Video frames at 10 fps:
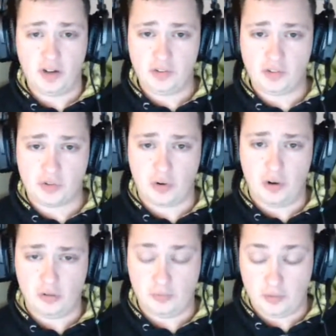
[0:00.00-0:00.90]

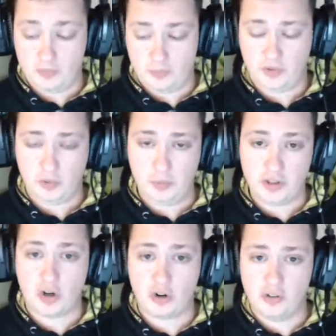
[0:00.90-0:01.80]
strong, the
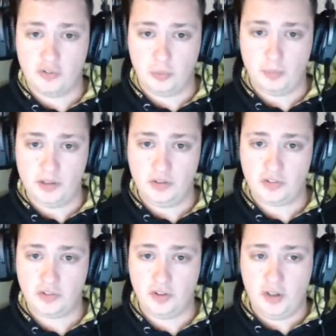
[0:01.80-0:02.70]
current 2-piece,